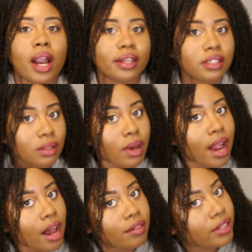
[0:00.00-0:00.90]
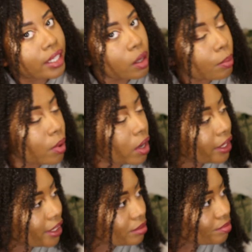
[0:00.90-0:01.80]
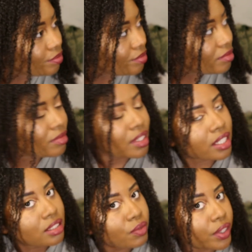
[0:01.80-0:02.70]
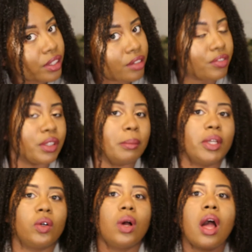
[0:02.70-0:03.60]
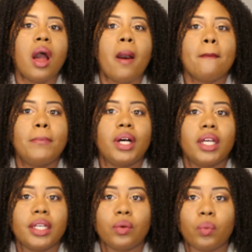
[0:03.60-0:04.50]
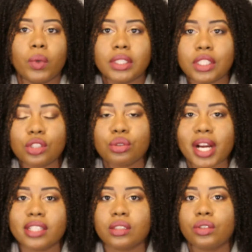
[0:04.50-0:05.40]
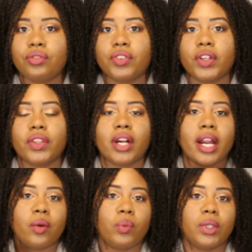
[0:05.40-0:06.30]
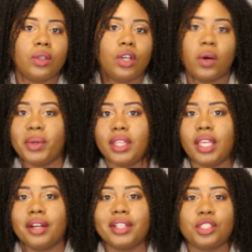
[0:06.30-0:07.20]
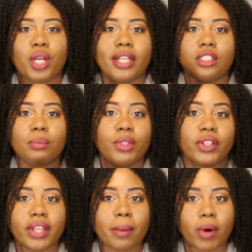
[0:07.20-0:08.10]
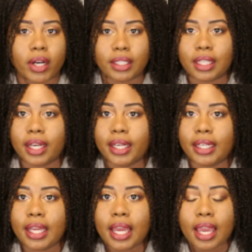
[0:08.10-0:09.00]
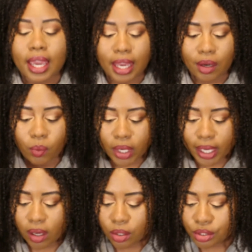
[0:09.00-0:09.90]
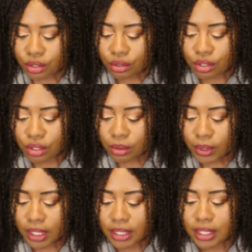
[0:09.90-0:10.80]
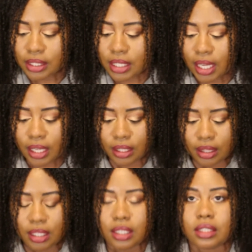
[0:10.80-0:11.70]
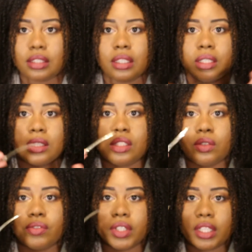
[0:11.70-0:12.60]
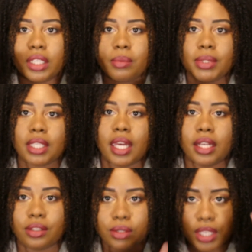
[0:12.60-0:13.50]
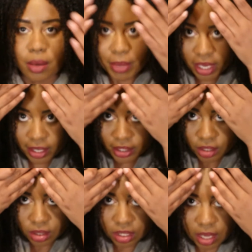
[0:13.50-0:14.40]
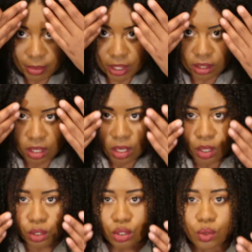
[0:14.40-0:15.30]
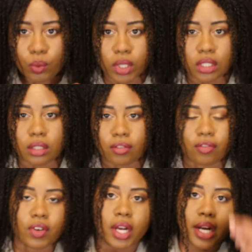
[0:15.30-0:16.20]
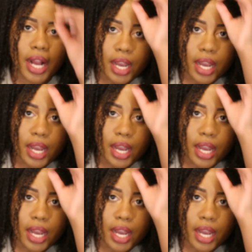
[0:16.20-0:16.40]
I still have like a parting that's right there for the middle, but once it dries a little further, I will go in there and try to blur that parting line. And what I also do is I take these silver clips, and you see how my hair is just coming towards the front.